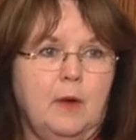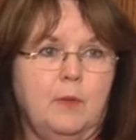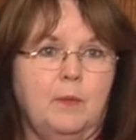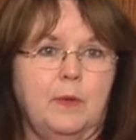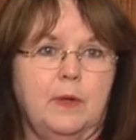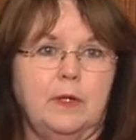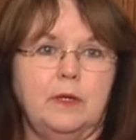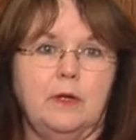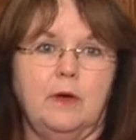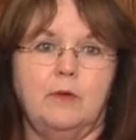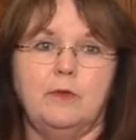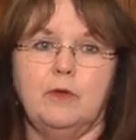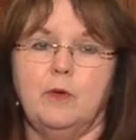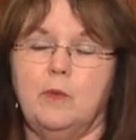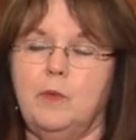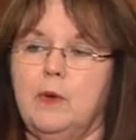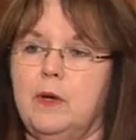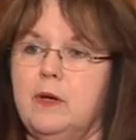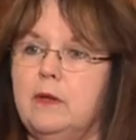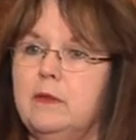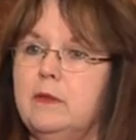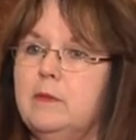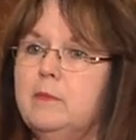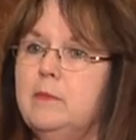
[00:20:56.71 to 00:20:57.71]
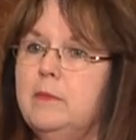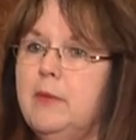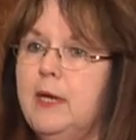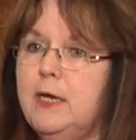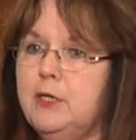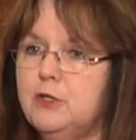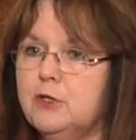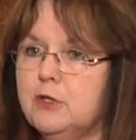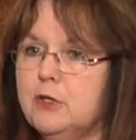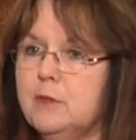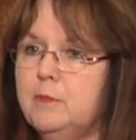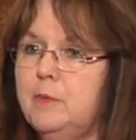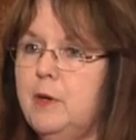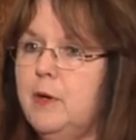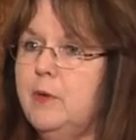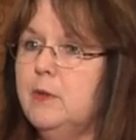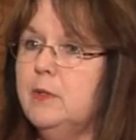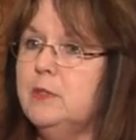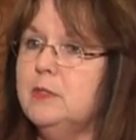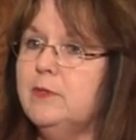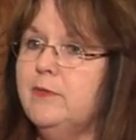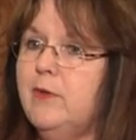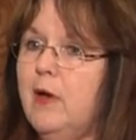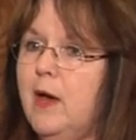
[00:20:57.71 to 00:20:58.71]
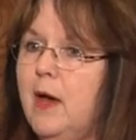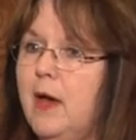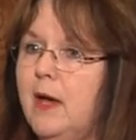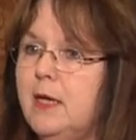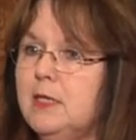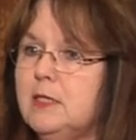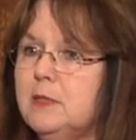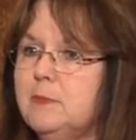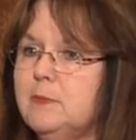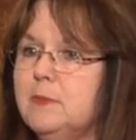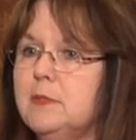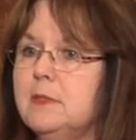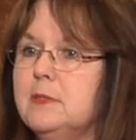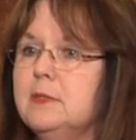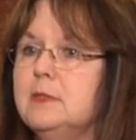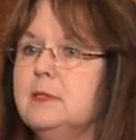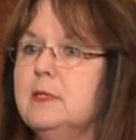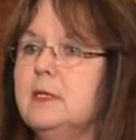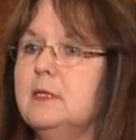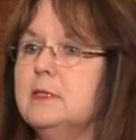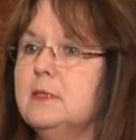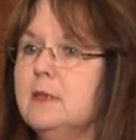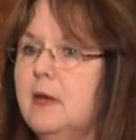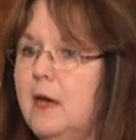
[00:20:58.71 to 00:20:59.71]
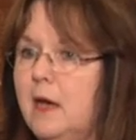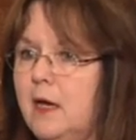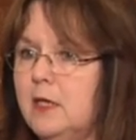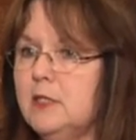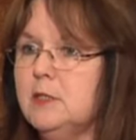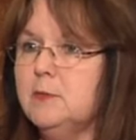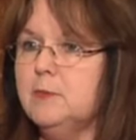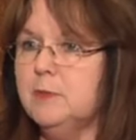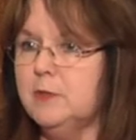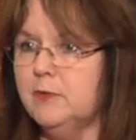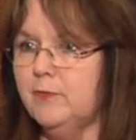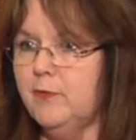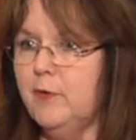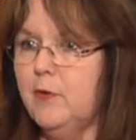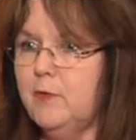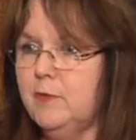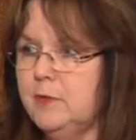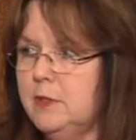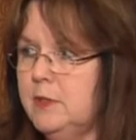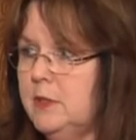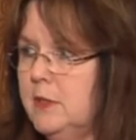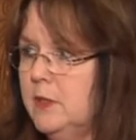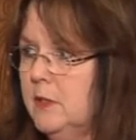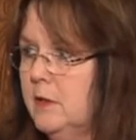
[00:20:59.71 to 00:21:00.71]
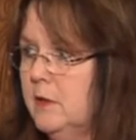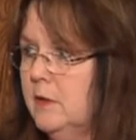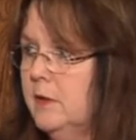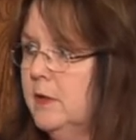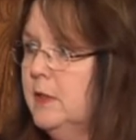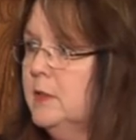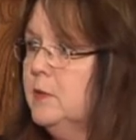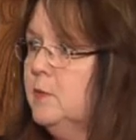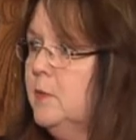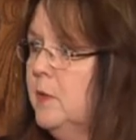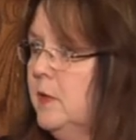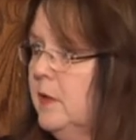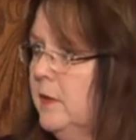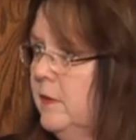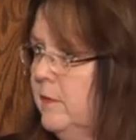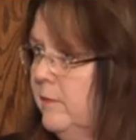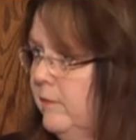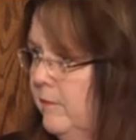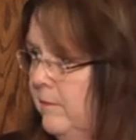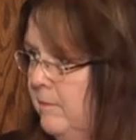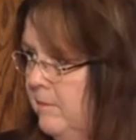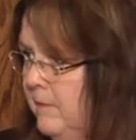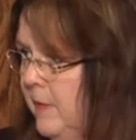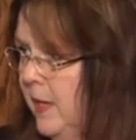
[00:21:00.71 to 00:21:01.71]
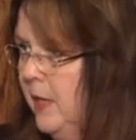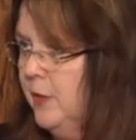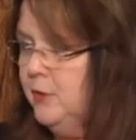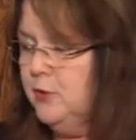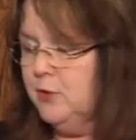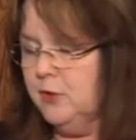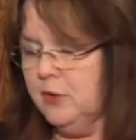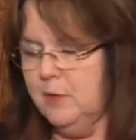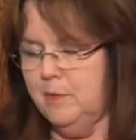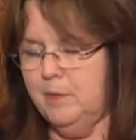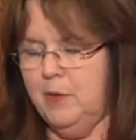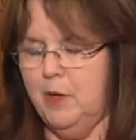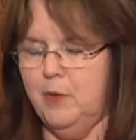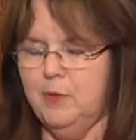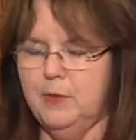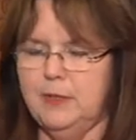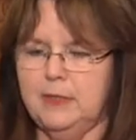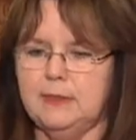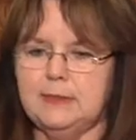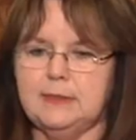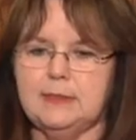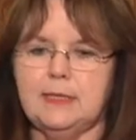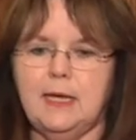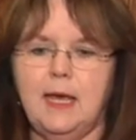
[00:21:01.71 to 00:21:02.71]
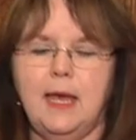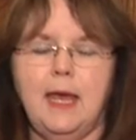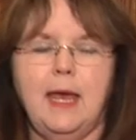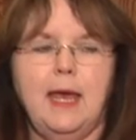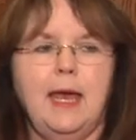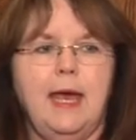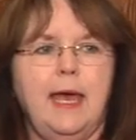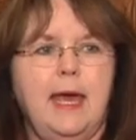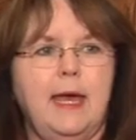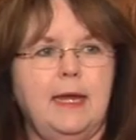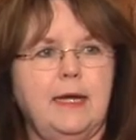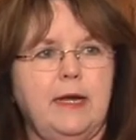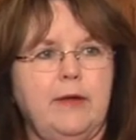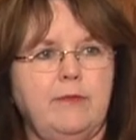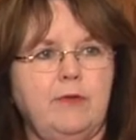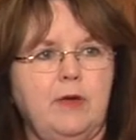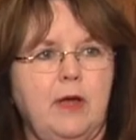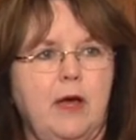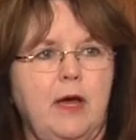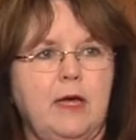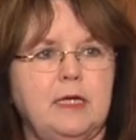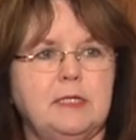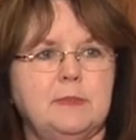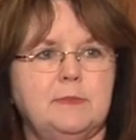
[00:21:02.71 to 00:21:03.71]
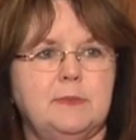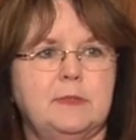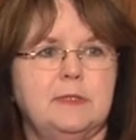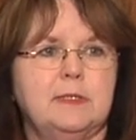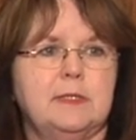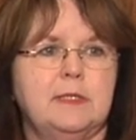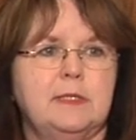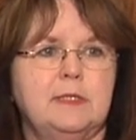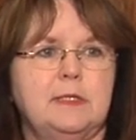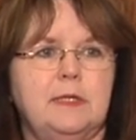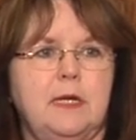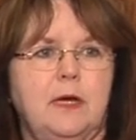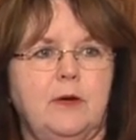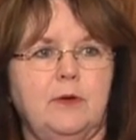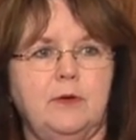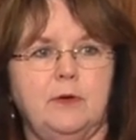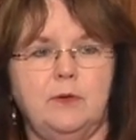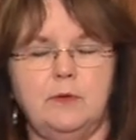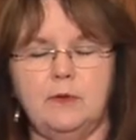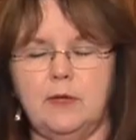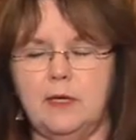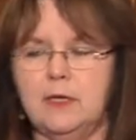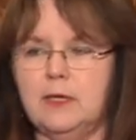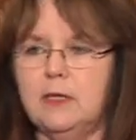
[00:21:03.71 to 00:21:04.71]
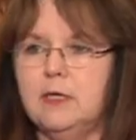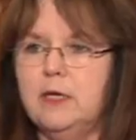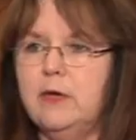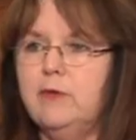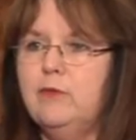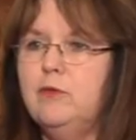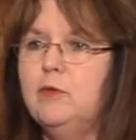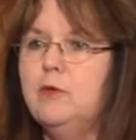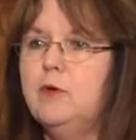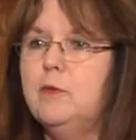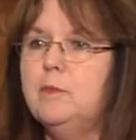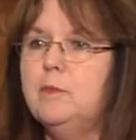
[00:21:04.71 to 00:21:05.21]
we know that one of the major components of a hospice is a hospice volunteer. It's one of the major components. And every hospice can tell you, they can give you